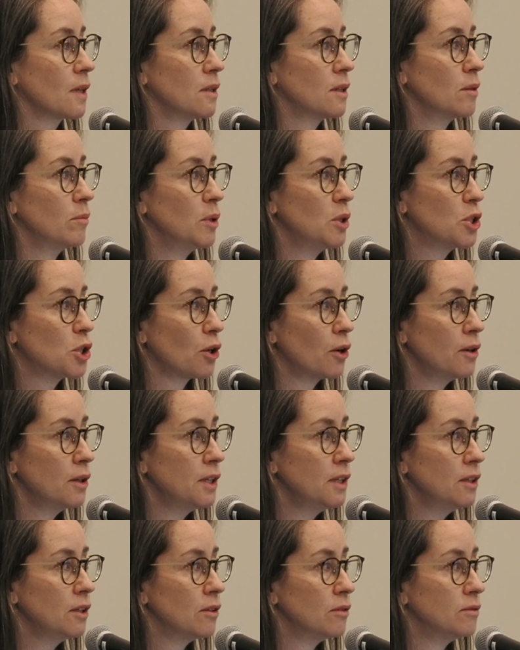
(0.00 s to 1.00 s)
The
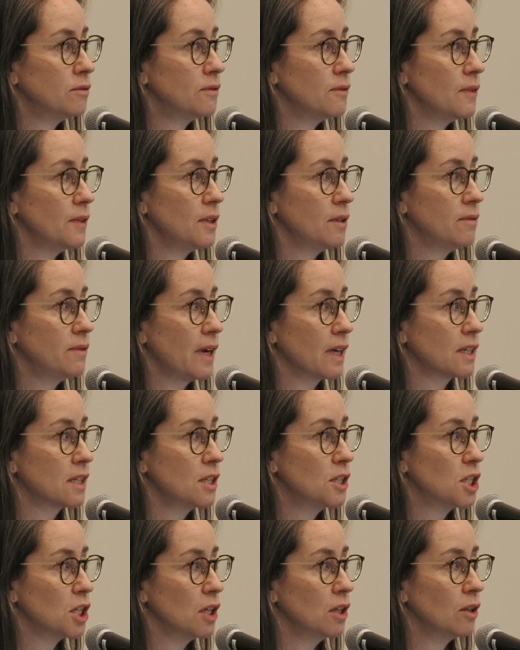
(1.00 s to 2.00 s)
majority of the
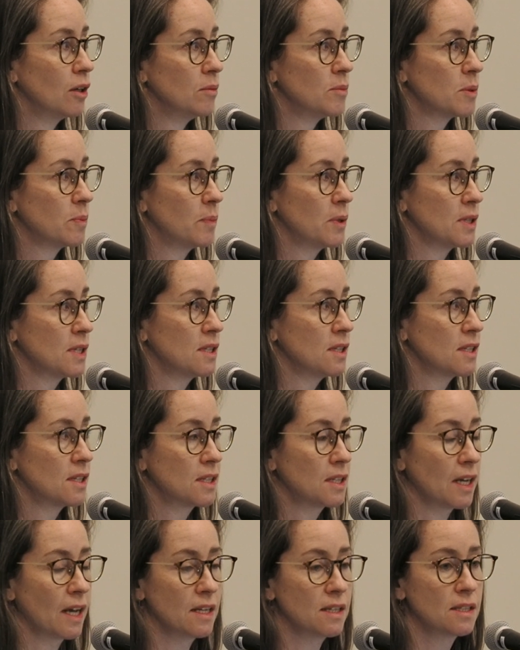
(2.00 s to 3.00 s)
vector genomes
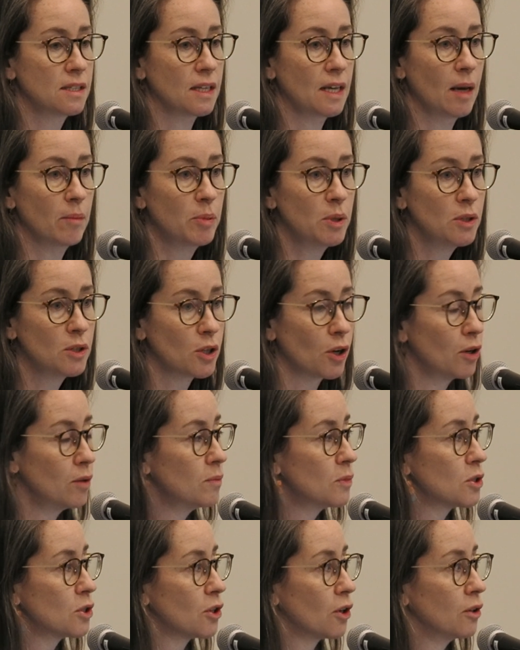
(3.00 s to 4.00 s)
persist as
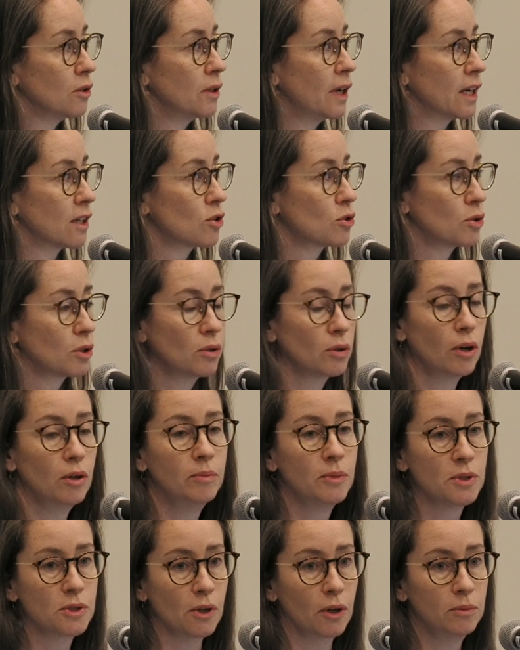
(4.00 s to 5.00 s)
episomes, so
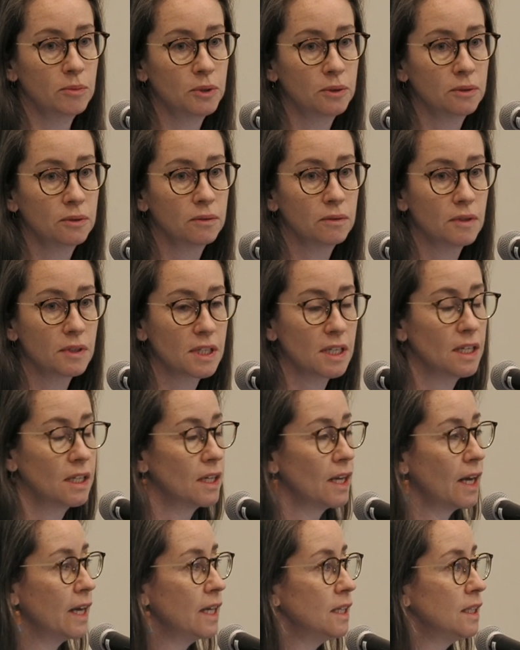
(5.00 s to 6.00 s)
extrachromosomal
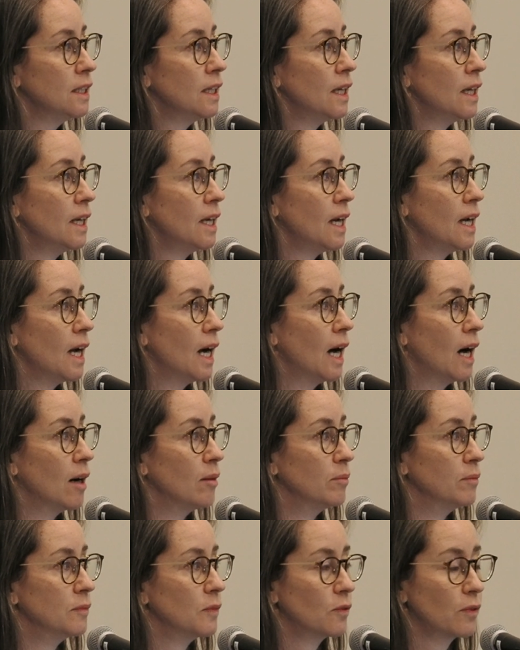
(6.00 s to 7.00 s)
DNA,
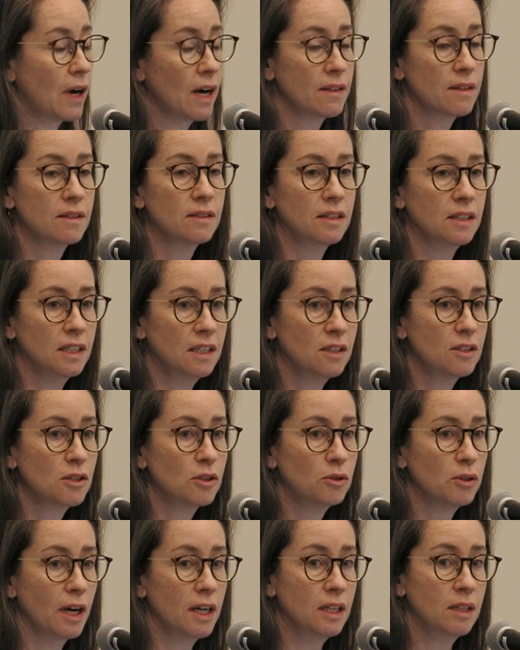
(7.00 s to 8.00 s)
rather than
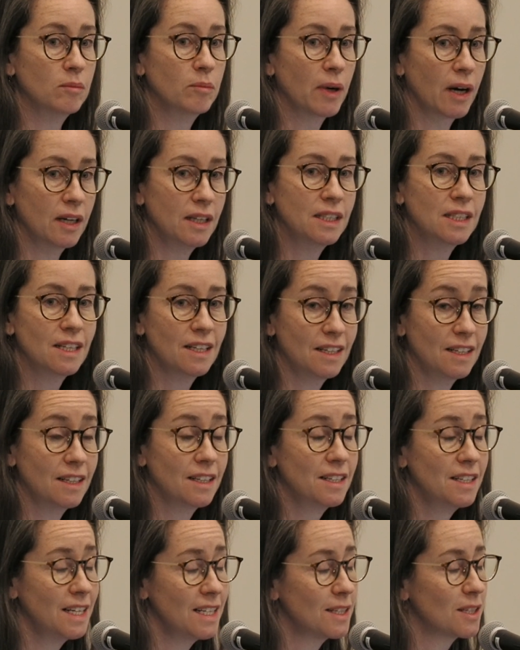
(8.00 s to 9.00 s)
integrating, but it
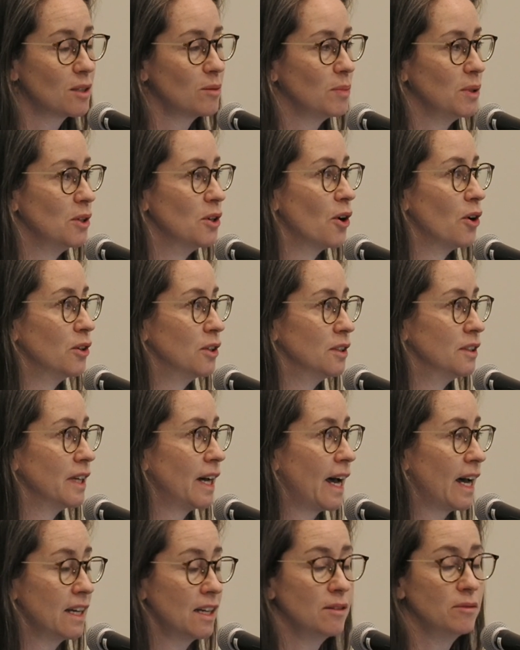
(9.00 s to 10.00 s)
needs to be noted
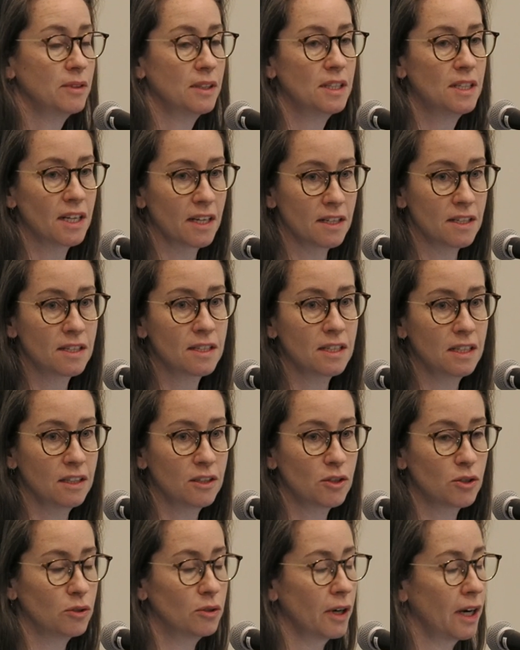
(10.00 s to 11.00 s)
that AAV does
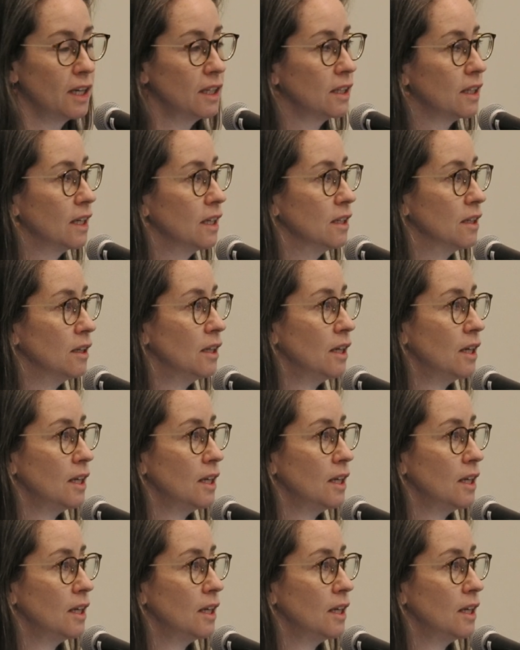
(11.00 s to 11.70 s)
integrate, and